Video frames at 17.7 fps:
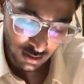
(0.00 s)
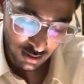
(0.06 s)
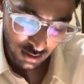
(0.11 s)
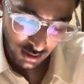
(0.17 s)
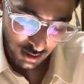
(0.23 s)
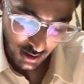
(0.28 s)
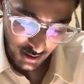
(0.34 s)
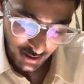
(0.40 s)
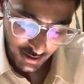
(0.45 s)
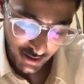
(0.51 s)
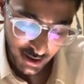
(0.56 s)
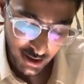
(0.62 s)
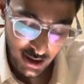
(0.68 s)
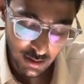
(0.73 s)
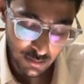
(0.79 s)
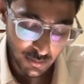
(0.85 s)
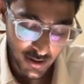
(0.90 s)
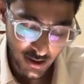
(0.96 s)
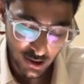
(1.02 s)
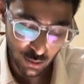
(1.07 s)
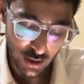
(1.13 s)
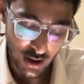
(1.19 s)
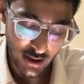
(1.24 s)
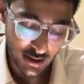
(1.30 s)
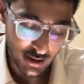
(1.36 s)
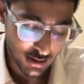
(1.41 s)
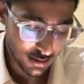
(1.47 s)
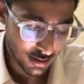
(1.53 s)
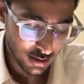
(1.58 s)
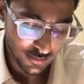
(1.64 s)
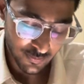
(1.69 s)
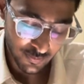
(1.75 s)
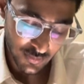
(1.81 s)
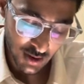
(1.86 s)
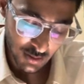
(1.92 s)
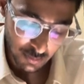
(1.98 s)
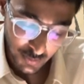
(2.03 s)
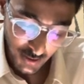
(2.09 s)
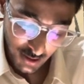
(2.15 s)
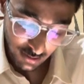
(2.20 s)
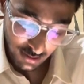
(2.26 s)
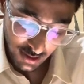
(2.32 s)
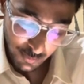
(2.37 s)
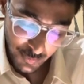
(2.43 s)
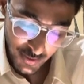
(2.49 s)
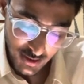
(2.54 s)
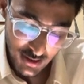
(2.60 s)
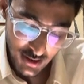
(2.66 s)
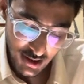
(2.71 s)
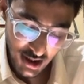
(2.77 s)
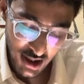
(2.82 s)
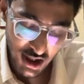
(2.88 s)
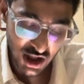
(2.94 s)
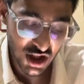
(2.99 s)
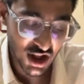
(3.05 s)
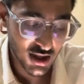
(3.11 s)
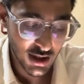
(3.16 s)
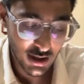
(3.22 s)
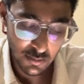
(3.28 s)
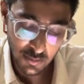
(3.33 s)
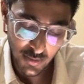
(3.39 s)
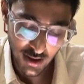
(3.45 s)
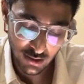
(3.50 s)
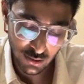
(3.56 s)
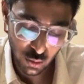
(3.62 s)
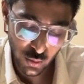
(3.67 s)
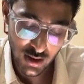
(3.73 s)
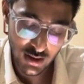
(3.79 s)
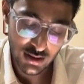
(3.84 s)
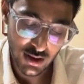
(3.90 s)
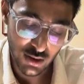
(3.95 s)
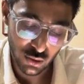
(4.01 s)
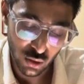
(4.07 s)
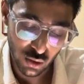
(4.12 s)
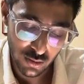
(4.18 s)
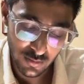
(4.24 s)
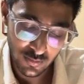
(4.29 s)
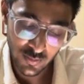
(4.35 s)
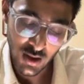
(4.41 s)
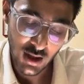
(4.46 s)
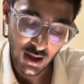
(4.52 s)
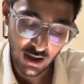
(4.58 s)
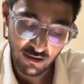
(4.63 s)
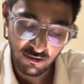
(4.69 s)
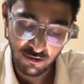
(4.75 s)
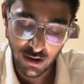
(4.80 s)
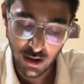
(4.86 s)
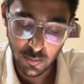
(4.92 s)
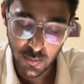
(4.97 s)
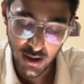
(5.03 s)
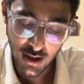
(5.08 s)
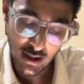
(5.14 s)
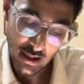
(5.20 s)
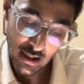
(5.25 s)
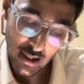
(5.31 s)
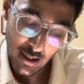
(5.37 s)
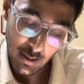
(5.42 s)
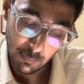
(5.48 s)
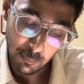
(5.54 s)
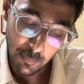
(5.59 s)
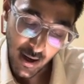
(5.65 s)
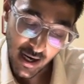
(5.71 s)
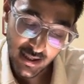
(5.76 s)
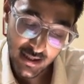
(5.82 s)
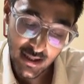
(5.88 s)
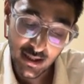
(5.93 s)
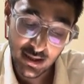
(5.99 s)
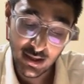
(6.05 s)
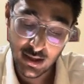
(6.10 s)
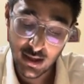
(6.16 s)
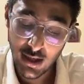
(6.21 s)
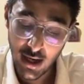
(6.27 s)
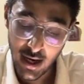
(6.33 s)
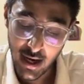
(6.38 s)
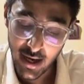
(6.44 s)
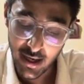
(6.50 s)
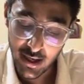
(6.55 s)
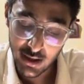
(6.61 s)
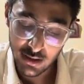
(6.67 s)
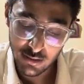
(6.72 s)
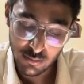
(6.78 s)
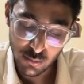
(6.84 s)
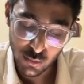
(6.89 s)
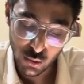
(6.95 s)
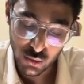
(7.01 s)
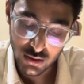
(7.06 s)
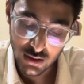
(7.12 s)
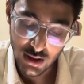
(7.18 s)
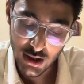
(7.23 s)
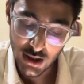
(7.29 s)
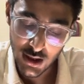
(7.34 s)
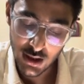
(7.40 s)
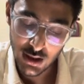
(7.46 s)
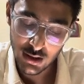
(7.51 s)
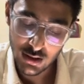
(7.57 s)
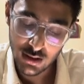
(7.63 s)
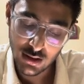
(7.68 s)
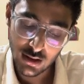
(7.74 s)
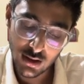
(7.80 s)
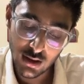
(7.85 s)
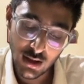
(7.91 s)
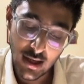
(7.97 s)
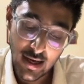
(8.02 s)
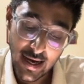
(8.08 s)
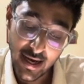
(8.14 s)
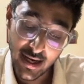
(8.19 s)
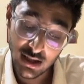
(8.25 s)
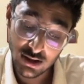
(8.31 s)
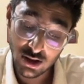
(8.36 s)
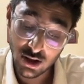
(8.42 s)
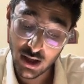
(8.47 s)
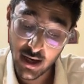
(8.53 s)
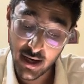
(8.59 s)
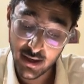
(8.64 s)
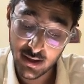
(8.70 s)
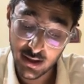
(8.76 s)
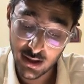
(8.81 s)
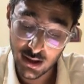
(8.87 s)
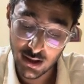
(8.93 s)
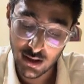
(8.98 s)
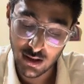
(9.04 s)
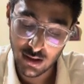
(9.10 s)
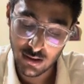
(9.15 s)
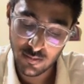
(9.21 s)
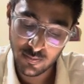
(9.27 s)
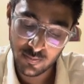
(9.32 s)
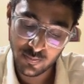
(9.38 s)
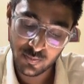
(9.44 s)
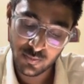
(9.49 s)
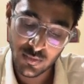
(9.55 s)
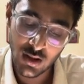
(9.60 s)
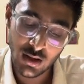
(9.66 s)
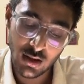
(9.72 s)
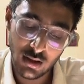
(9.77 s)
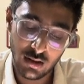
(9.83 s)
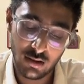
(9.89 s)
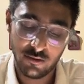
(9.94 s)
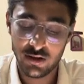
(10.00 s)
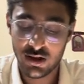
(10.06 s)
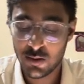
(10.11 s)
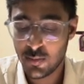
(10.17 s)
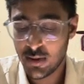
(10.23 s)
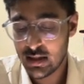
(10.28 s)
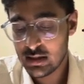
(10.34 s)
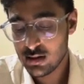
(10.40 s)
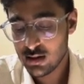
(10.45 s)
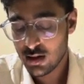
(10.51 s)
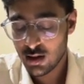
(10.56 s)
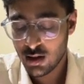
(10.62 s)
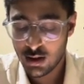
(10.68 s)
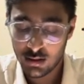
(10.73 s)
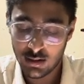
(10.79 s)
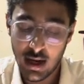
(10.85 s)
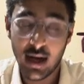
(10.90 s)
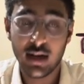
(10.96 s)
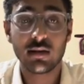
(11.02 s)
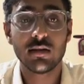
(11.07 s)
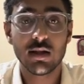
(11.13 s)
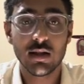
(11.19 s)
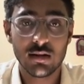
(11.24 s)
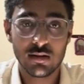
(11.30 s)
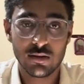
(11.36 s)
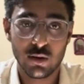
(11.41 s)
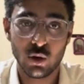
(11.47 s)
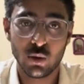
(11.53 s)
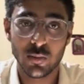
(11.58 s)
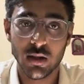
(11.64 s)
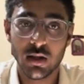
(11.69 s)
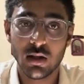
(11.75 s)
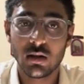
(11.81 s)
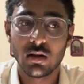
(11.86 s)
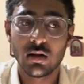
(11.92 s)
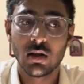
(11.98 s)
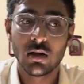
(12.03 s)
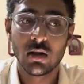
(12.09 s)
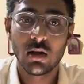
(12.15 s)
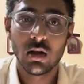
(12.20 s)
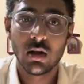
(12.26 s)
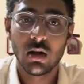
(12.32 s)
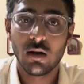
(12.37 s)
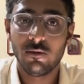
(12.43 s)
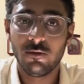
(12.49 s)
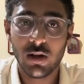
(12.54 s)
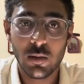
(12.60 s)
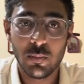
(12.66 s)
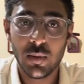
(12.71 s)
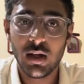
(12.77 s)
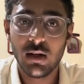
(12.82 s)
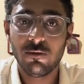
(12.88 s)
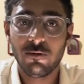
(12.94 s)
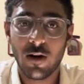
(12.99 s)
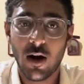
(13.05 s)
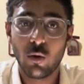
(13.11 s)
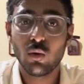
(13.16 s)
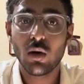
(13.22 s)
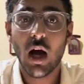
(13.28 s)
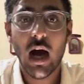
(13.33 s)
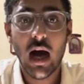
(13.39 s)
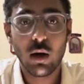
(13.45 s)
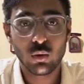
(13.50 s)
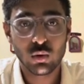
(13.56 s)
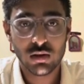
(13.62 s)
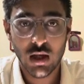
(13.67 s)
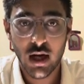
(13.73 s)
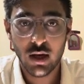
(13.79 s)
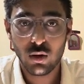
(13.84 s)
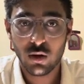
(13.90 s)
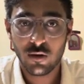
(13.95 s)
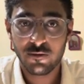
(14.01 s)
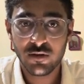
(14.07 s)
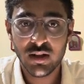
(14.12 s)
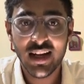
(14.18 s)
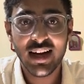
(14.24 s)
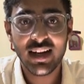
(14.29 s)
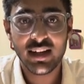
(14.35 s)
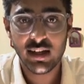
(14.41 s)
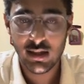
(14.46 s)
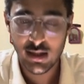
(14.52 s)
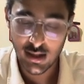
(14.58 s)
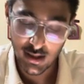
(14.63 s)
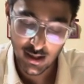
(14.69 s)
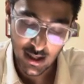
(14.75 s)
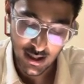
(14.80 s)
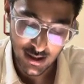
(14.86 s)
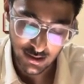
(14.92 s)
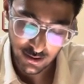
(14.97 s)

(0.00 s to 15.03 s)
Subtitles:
adrenal medulla. Yes, but the presentation in men 2A syndrome will be bilateral and mostly extraadrenal, which means that this tumor will be found outside of the adrenal gland.